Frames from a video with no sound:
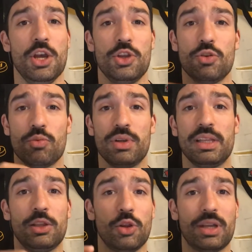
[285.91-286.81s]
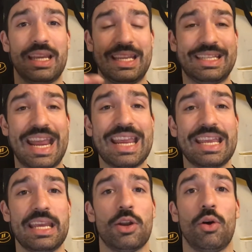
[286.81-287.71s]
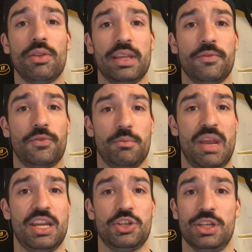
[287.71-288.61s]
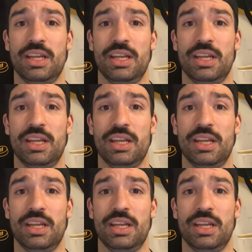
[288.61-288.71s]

You're really looking and taking in all the information,